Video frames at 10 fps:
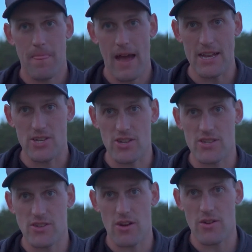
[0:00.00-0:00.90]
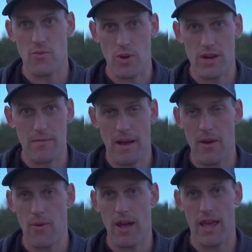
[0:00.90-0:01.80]
I just started working my
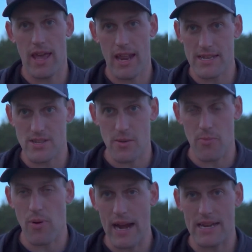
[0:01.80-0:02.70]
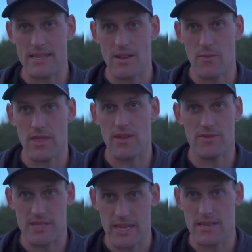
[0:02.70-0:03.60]
way, and I started practicing with
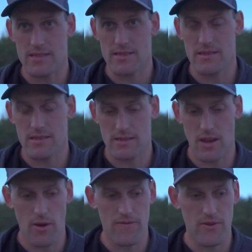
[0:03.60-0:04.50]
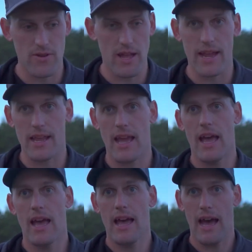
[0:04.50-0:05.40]
those discs. So if you're like,
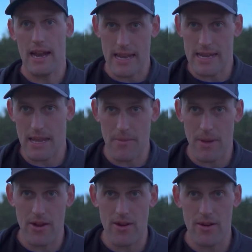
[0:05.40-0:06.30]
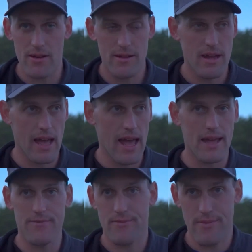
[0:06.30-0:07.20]
I need to get better
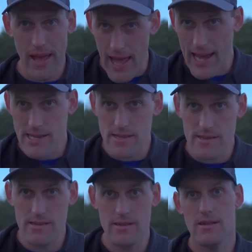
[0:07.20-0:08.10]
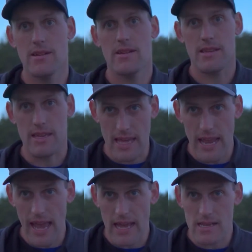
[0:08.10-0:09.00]
at X, get
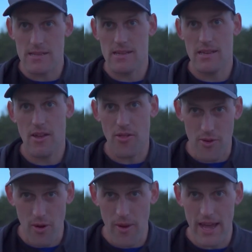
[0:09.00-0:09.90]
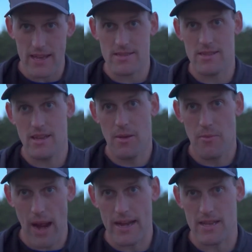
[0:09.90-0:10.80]
X, throw X,
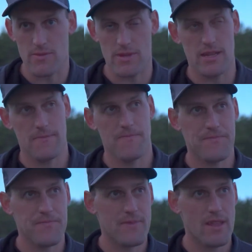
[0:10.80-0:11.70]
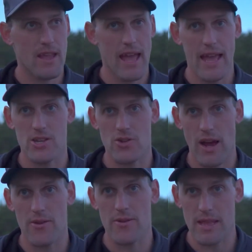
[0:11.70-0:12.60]
practice with it, and
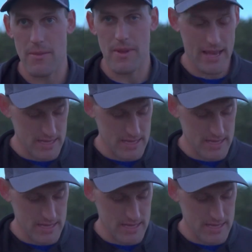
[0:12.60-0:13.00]
try to eliminate